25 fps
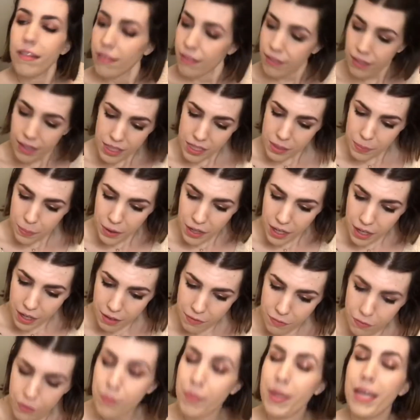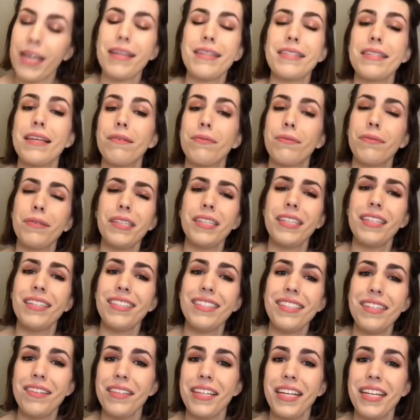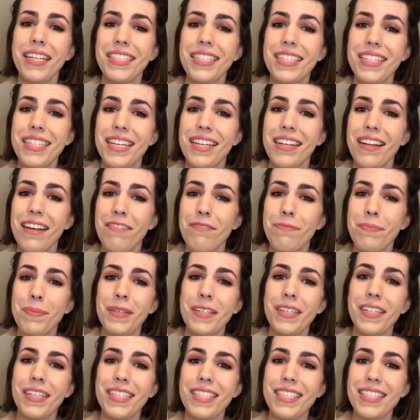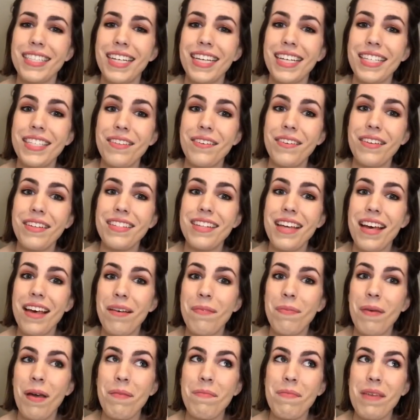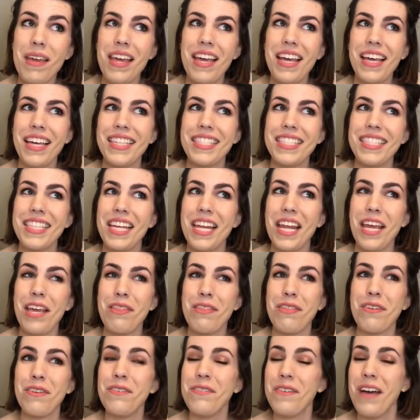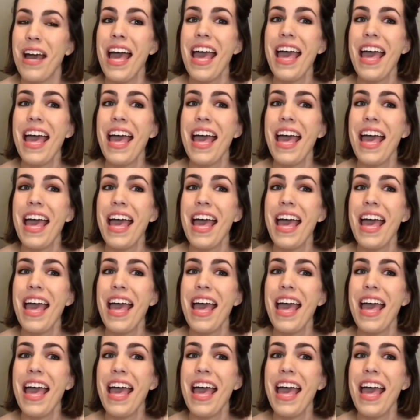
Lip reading: That's pretty good for me because I really don't like to DNF books, as you can tell by me sitting through